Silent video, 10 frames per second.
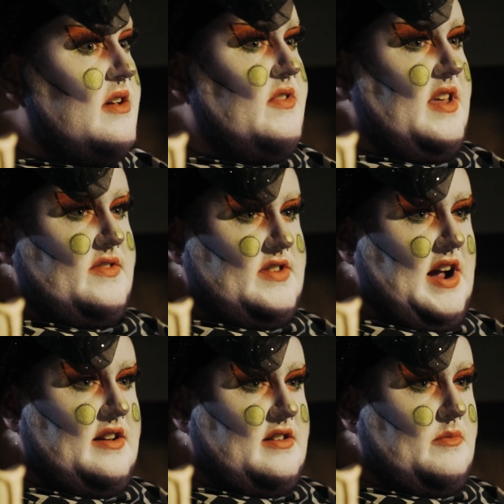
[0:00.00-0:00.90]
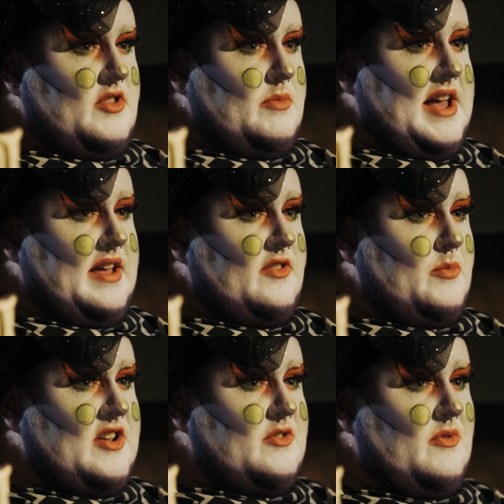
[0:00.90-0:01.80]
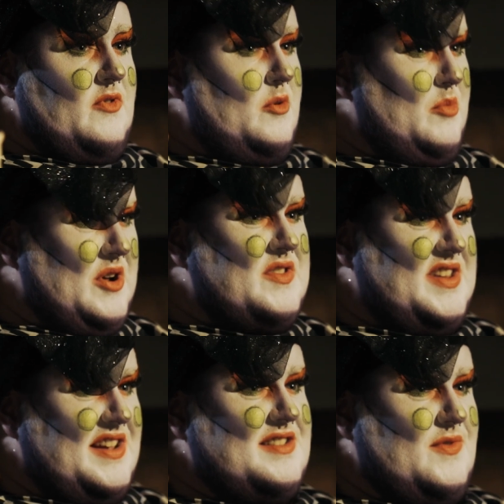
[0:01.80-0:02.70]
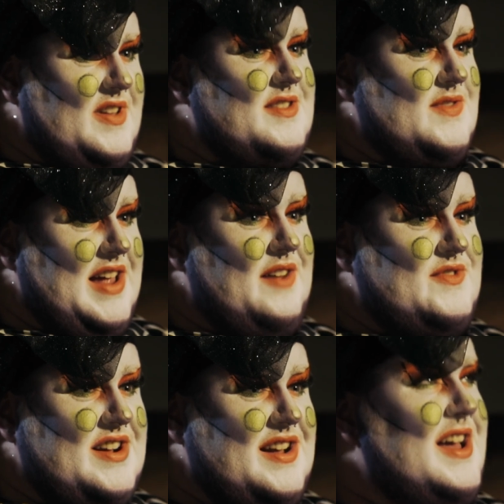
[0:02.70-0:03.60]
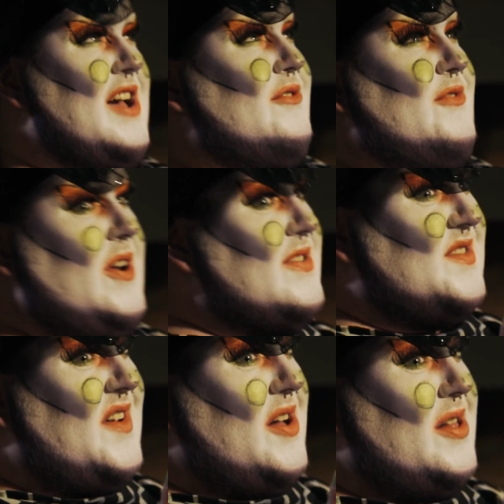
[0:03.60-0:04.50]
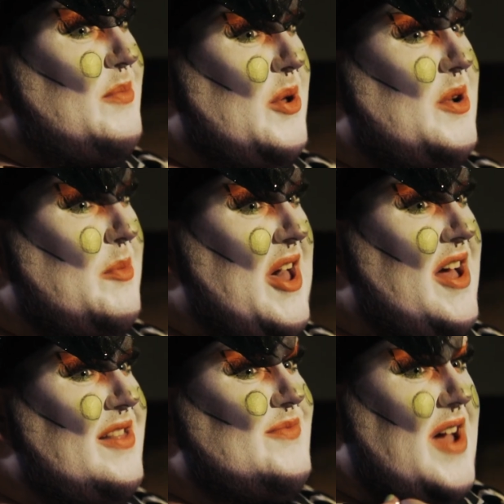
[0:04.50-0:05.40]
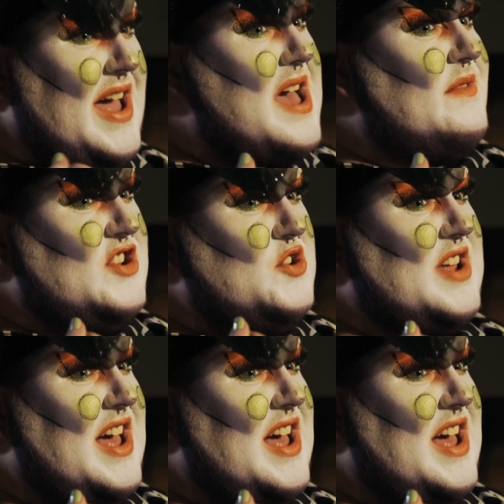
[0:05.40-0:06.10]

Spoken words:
Fia stared at him with a blank expression before bursting into fits of laughter. First of all, Puka pal, I have 2